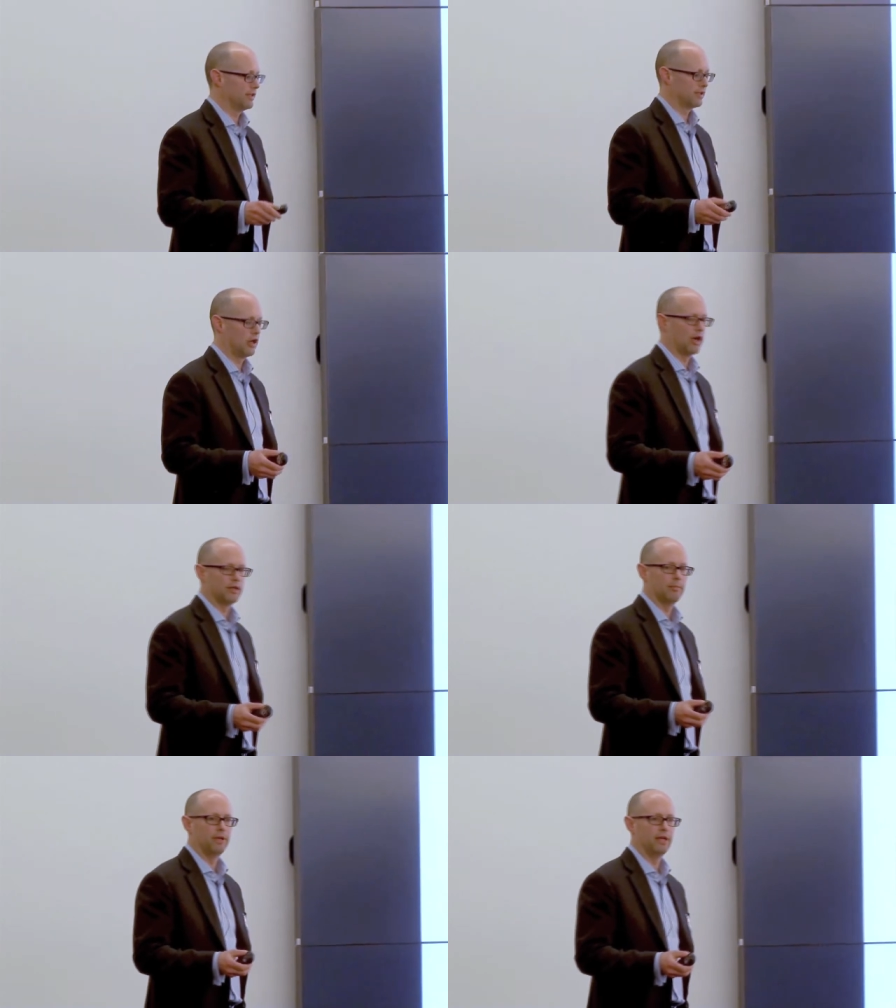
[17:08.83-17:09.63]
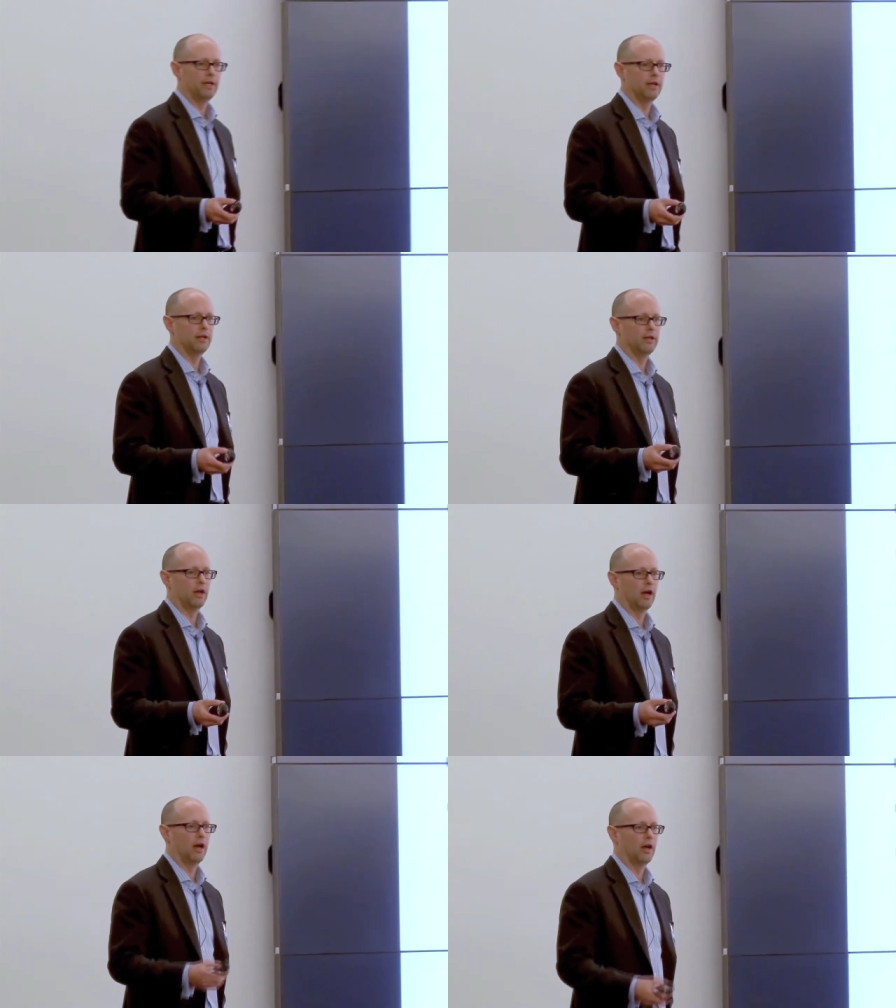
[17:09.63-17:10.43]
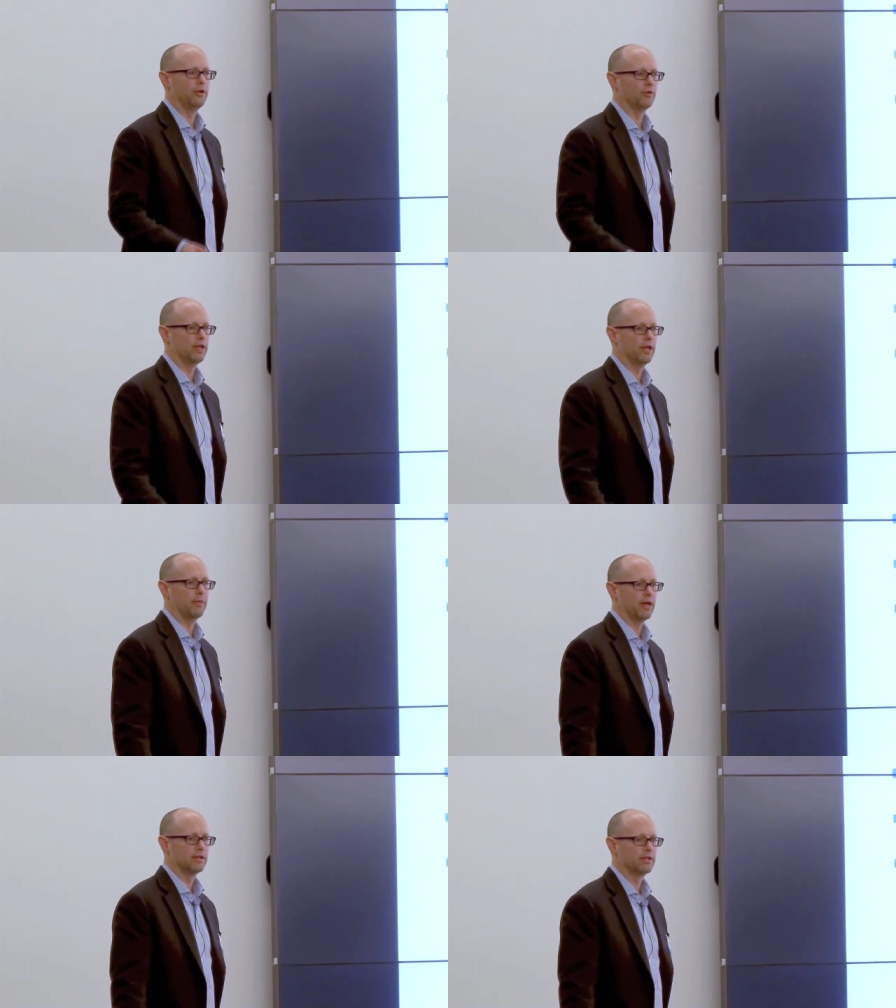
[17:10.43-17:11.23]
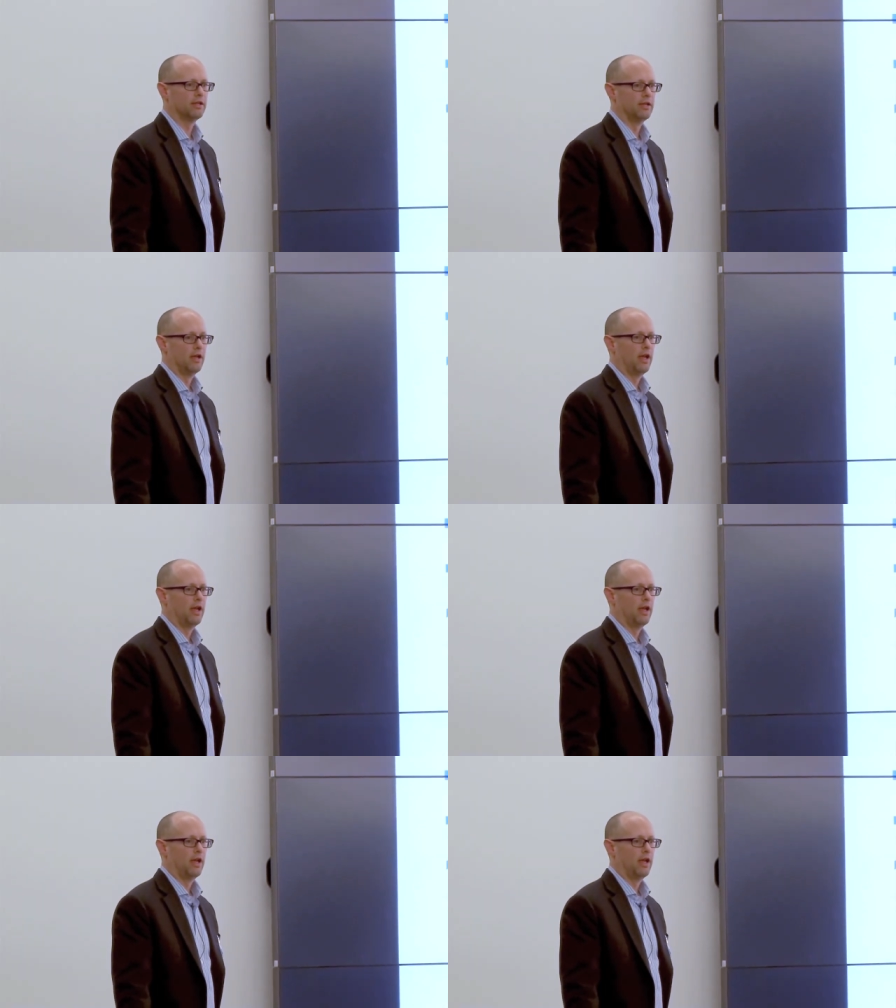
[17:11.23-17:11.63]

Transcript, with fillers: has got to be uh, your database.